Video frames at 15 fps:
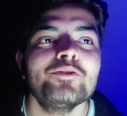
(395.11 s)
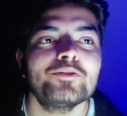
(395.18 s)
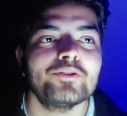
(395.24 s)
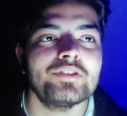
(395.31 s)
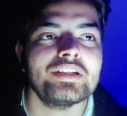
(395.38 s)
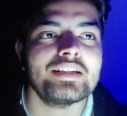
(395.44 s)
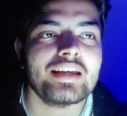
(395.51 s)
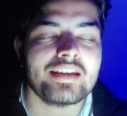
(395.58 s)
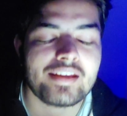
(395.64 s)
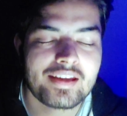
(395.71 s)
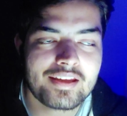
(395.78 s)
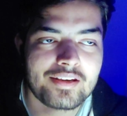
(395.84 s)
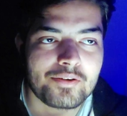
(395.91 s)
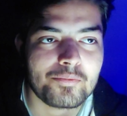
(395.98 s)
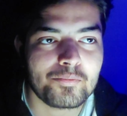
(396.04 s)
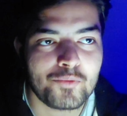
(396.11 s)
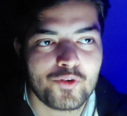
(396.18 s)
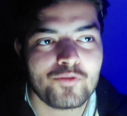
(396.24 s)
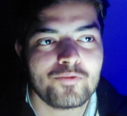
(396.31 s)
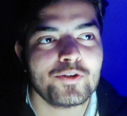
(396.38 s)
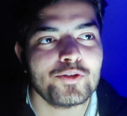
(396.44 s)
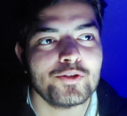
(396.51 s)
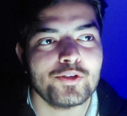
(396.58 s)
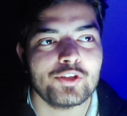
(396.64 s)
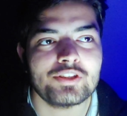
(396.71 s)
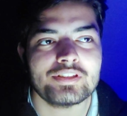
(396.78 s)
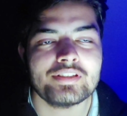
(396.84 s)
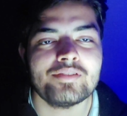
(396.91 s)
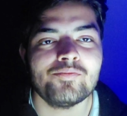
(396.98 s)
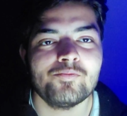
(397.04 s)
so that I can move to
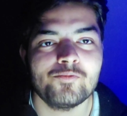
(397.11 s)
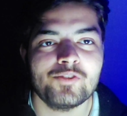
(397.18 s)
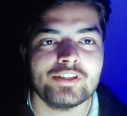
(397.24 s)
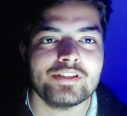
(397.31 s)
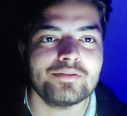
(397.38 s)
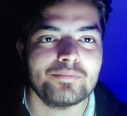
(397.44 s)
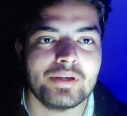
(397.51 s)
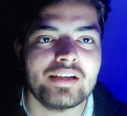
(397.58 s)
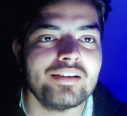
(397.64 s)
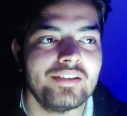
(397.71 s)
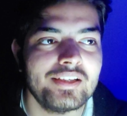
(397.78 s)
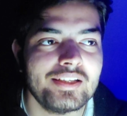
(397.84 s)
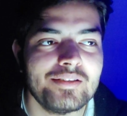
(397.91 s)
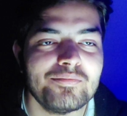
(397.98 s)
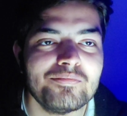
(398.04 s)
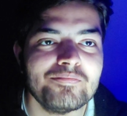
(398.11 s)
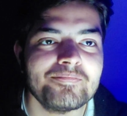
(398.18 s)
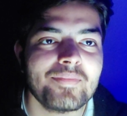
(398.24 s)
USA, which is my dream.